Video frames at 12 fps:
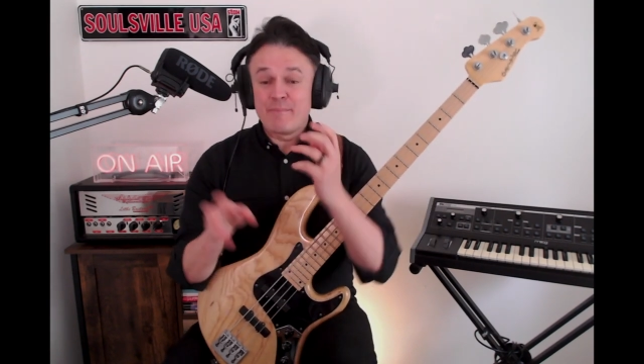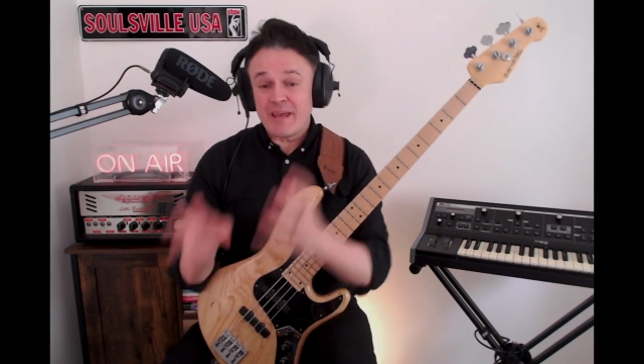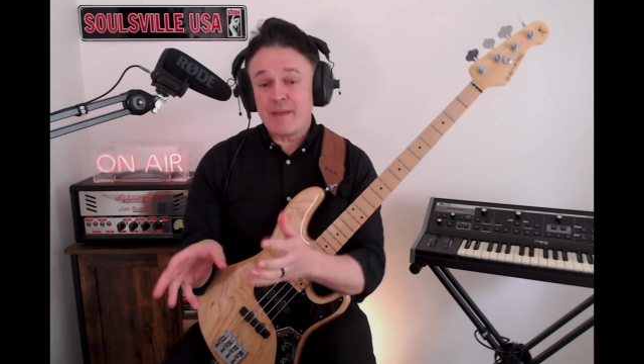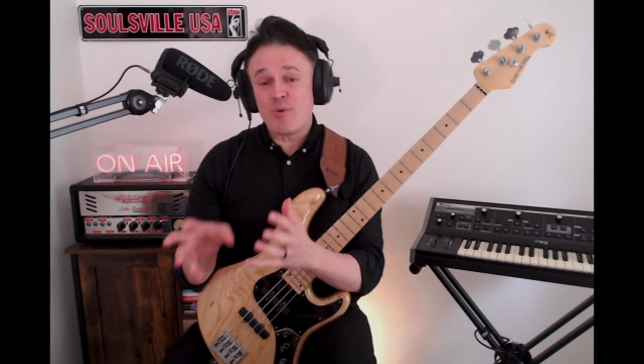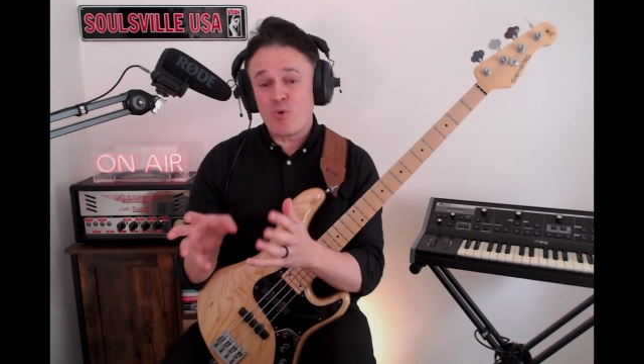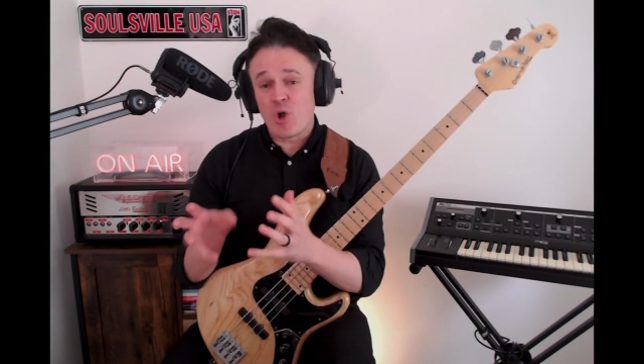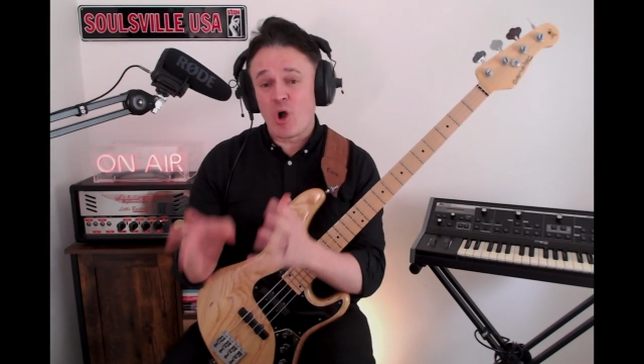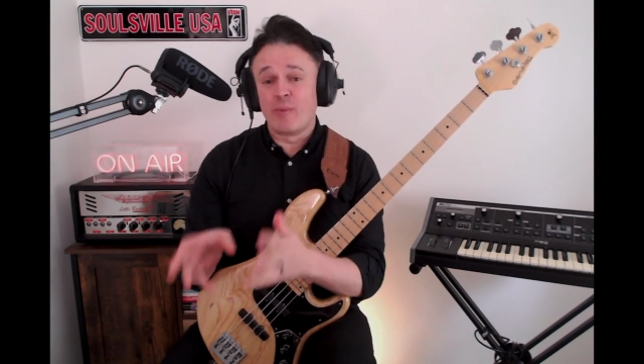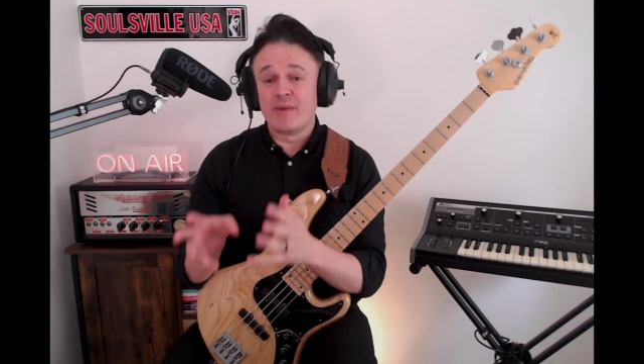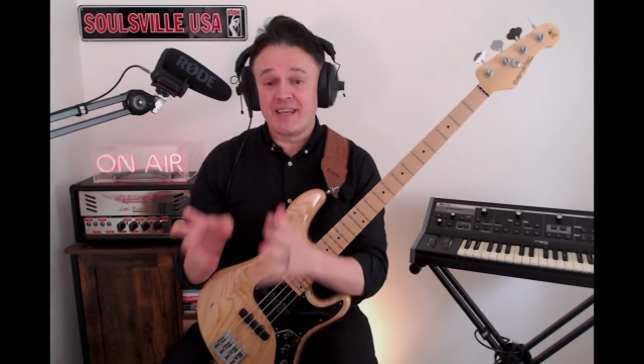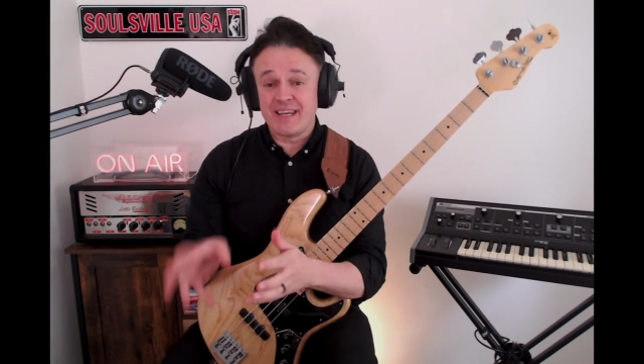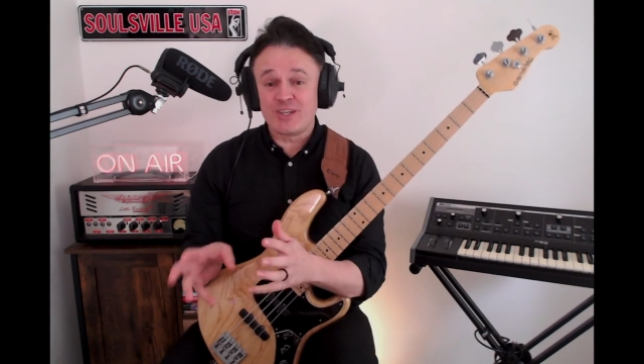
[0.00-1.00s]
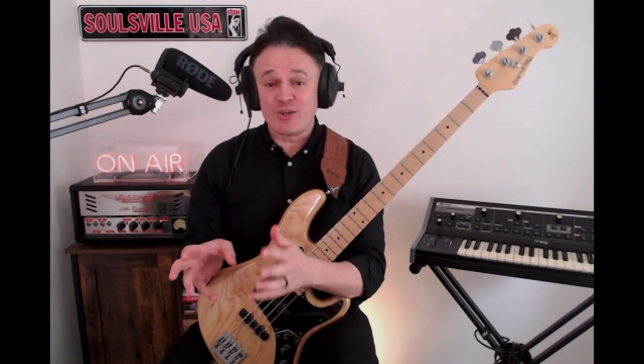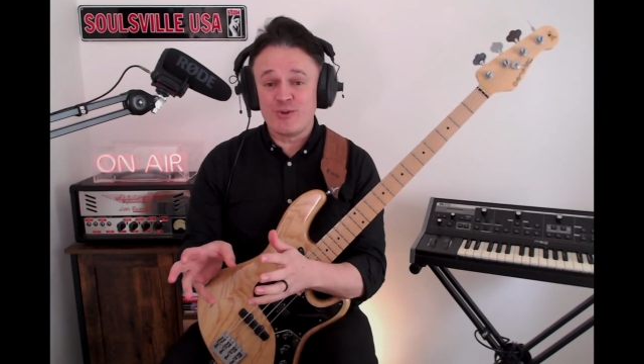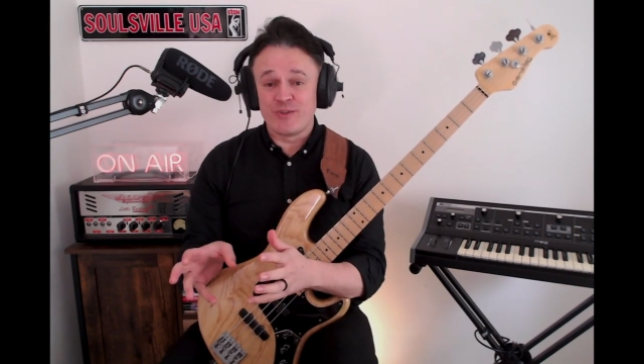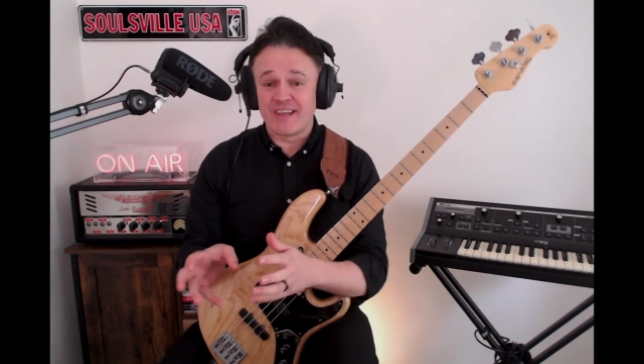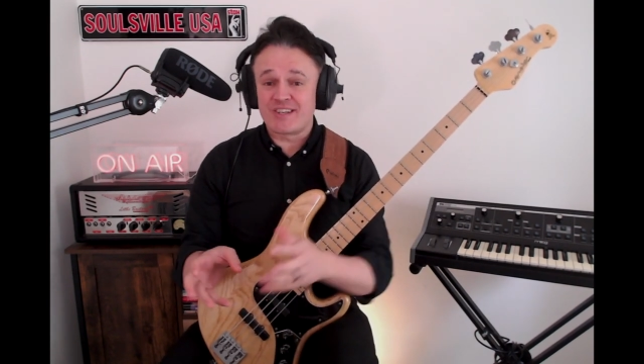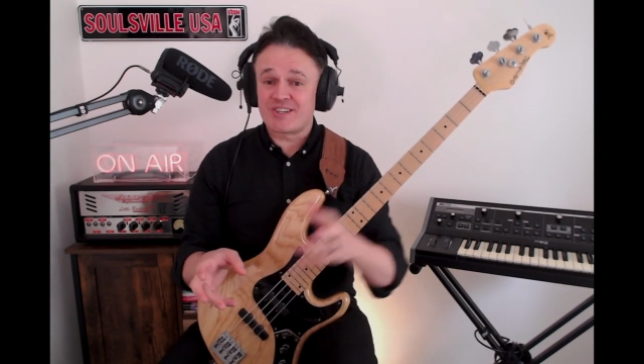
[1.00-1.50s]
People commonly
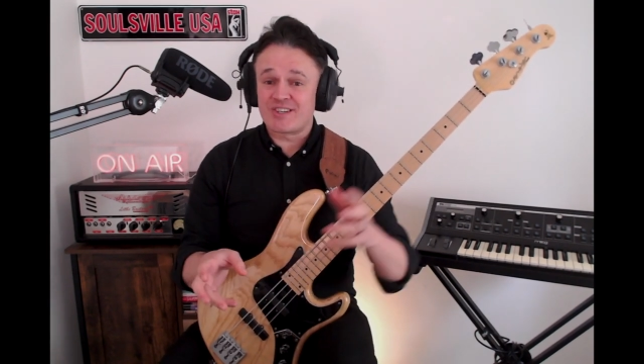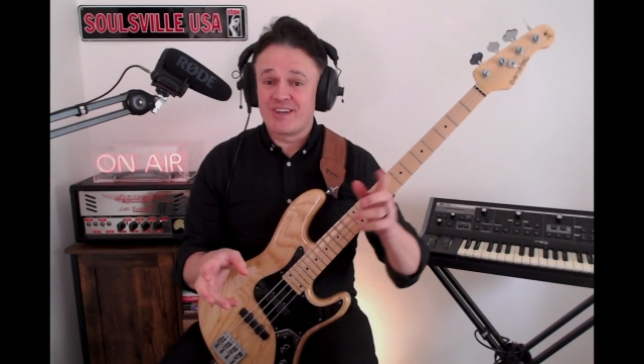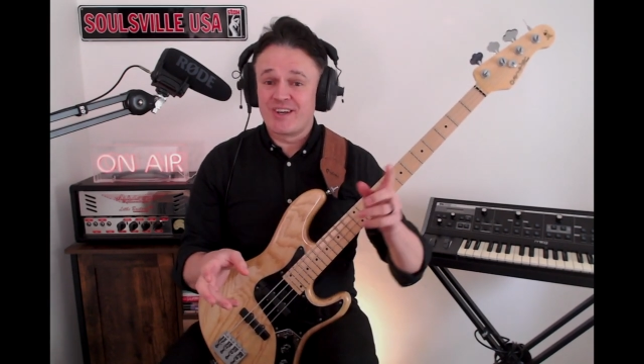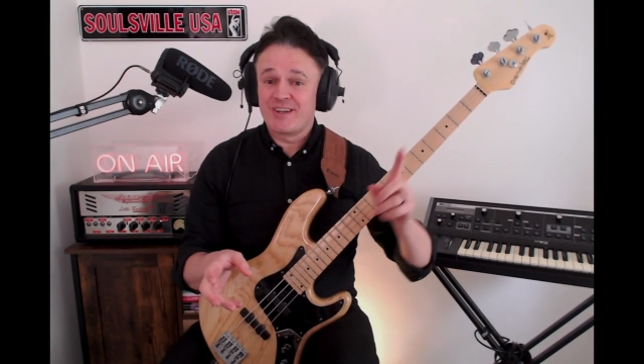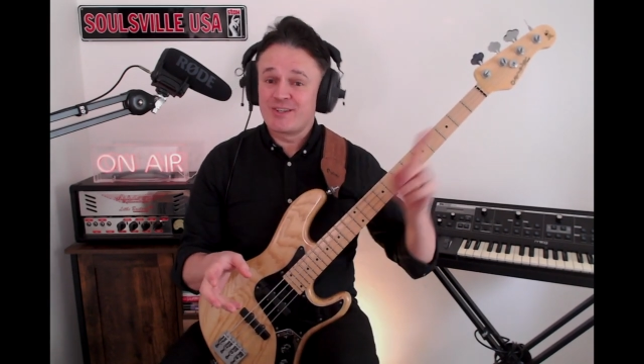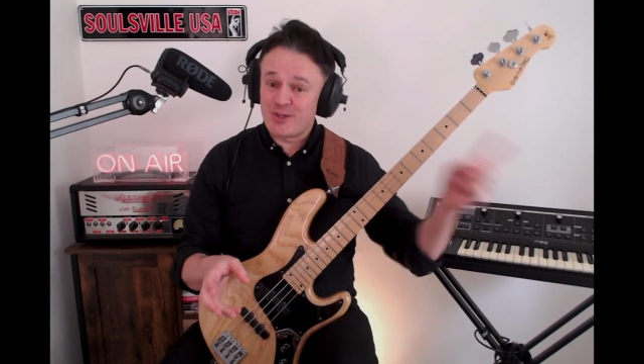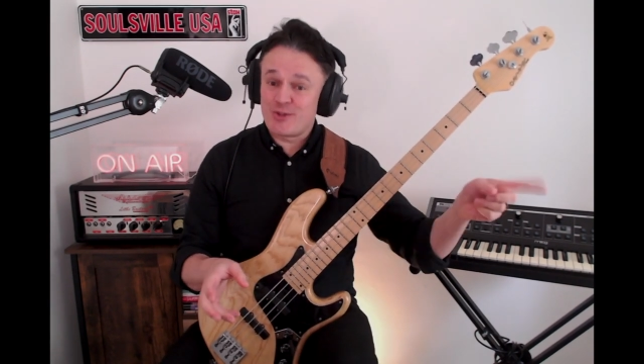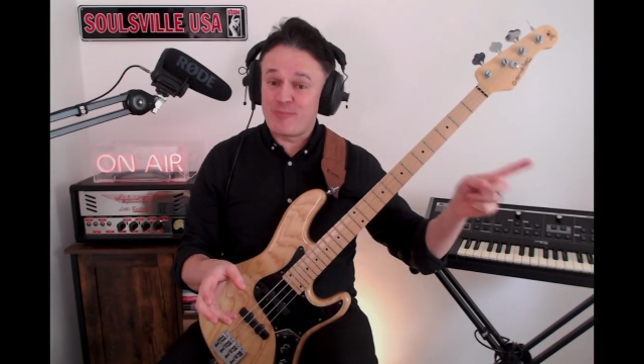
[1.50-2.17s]
do this to